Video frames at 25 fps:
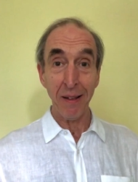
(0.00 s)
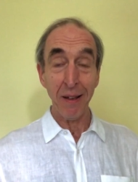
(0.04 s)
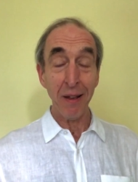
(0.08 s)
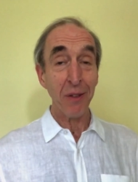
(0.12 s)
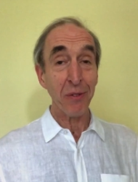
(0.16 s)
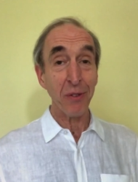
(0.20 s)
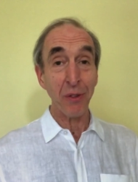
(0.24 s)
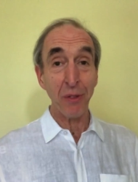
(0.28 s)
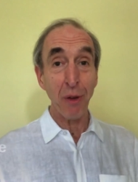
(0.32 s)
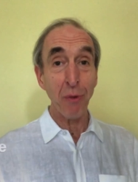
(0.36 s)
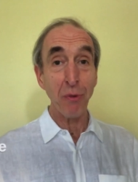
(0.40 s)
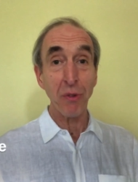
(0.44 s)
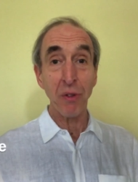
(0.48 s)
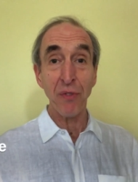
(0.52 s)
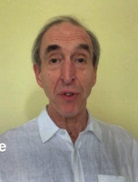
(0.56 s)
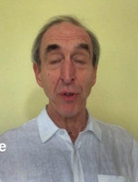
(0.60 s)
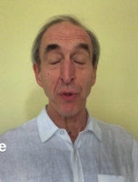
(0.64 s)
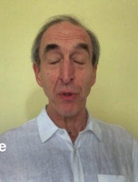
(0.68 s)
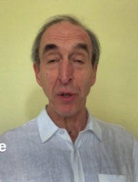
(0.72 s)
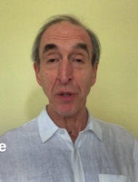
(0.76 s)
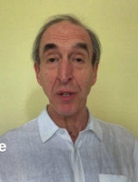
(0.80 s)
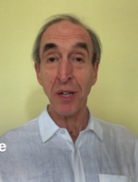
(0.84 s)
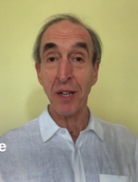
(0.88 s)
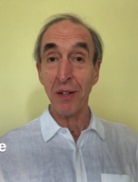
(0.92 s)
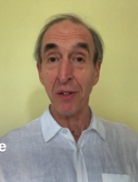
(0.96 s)
So those of you
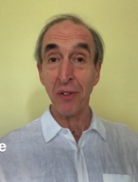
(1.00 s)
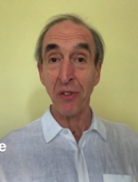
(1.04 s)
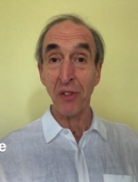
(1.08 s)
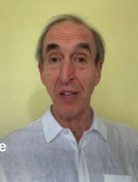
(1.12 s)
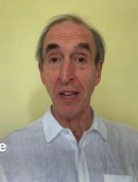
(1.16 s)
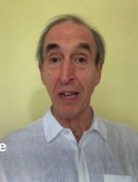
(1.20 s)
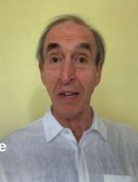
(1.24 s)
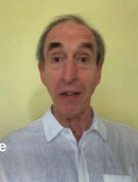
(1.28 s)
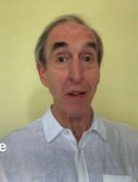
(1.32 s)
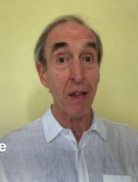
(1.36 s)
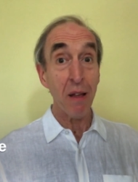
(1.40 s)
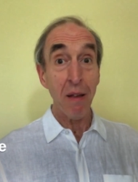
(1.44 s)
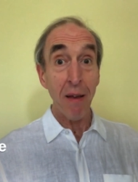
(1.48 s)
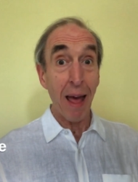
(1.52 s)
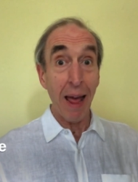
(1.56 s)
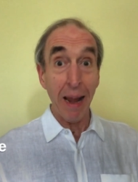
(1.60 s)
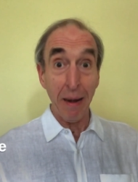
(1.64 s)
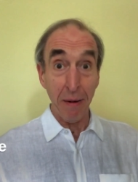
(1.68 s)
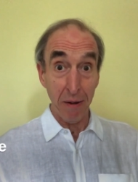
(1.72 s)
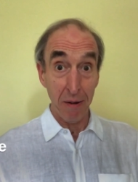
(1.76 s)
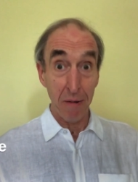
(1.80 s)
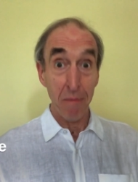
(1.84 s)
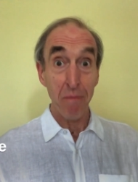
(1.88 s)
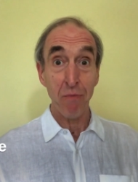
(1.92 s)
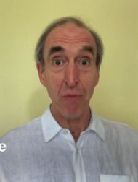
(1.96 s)
that didn't see it,
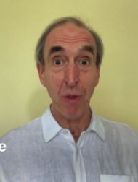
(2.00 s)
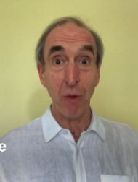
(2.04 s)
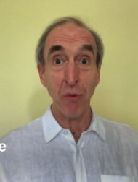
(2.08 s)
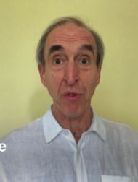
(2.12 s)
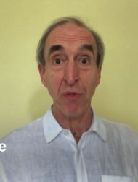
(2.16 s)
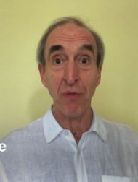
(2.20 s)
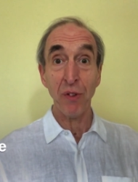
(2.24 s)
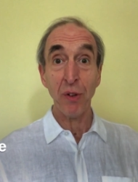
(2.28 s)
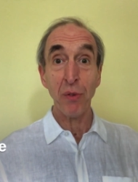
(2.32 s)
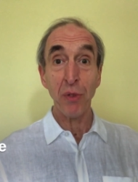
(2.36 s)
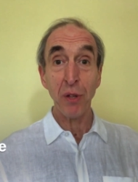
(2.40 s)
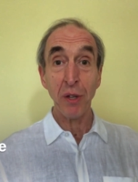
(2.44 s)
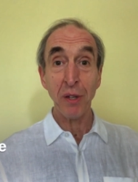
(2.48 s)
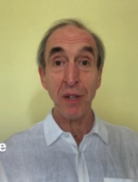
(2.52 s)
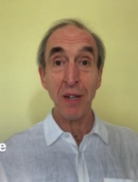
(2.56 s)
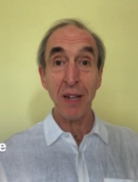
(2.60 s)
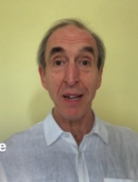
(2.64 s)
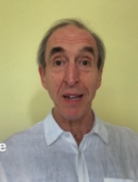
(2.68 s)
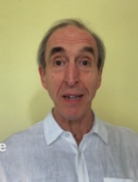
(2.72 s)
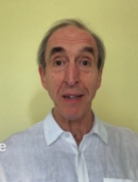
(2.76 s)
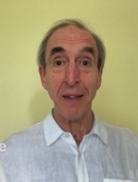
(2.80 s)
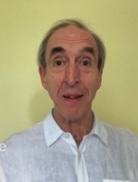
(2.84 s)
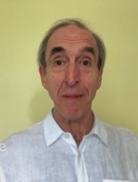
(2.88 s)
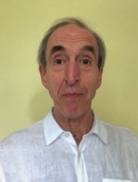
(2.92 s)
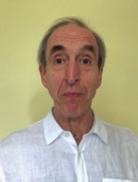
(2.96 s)
and those of you that
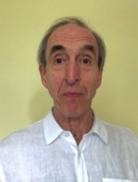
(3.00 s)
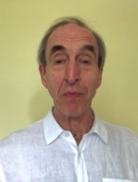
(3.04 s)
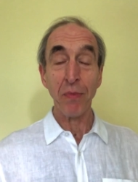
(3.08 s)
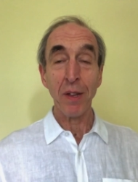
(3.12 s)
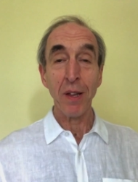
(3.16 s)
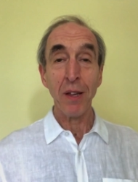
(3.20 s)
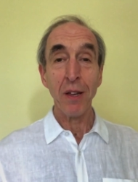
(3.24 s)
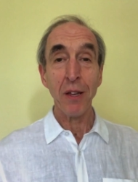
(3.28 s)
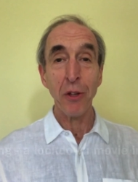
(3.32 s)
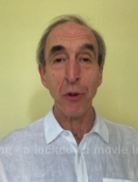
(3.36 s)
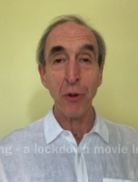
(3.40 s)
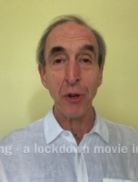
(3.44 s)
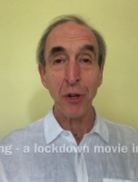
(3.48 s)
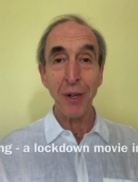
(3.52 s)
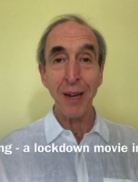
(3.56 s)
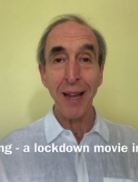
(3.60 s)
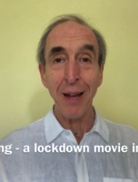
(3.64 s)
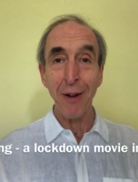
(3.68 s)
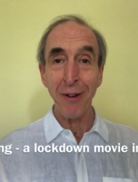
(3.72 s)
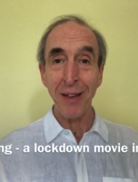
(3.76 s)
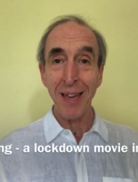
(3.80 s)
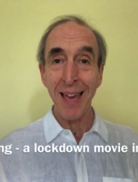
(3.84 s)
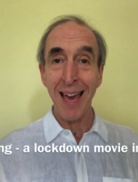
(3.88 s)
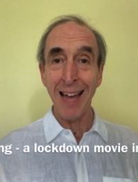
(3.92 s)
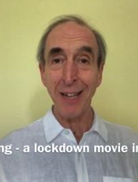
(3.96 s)
did, you can
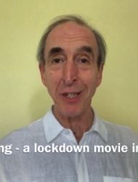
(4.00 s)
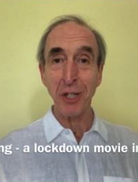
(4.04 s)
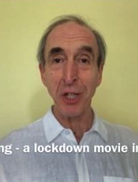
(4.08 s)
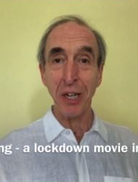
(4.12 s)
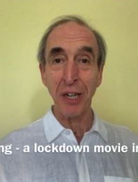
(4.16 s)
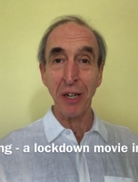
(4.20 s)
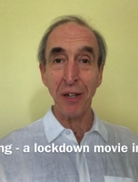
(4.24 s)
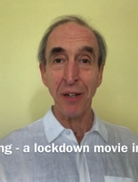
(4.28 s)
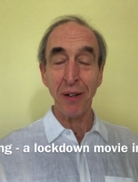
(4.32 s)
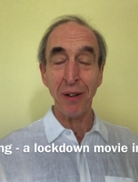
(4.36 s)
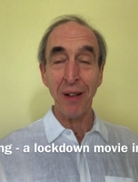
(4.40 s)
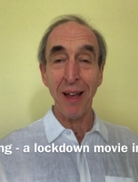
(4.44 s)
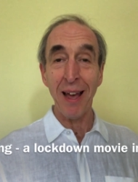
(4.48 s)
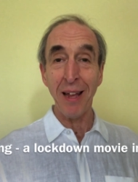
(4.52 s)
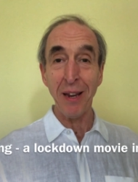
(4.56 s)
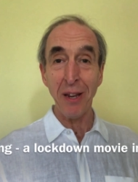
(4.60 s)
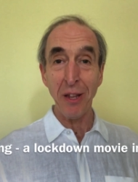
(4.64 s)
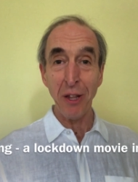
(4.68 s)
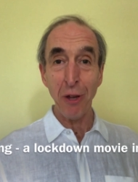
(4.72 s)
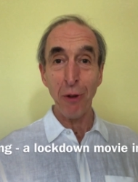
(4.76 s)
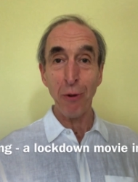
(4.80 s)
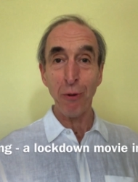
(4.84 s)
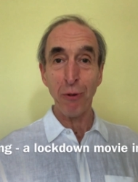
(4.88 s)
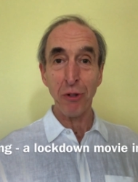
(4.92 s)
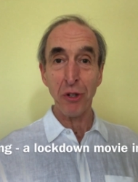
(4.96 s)
now catch it at
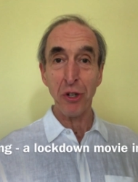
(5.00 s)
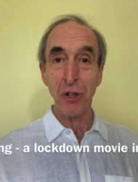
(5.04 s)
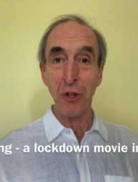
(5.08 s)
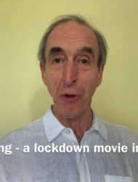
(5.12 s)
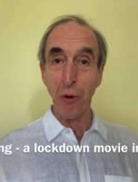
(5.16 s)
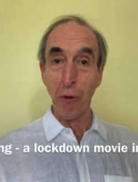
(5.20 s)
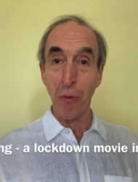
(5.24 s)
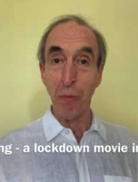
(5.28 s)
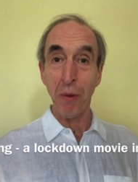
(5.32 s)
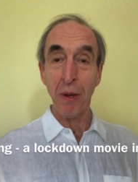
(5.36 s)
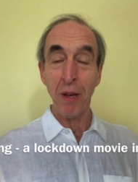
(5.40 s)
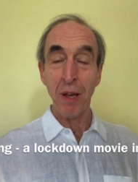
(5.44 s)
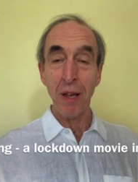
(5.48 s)
YouTube.